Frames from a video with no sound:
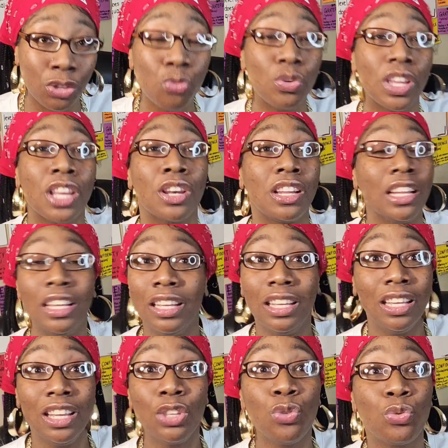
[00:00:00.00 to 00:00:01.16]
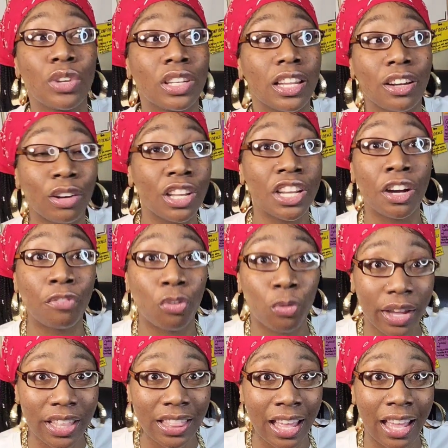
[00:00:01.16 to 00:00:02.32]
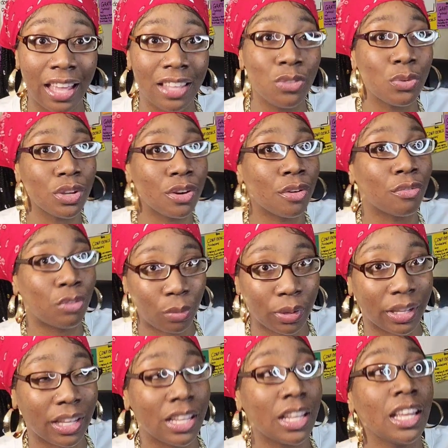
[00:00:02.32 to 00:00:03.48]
You can, you can literally avoid that. You can avoid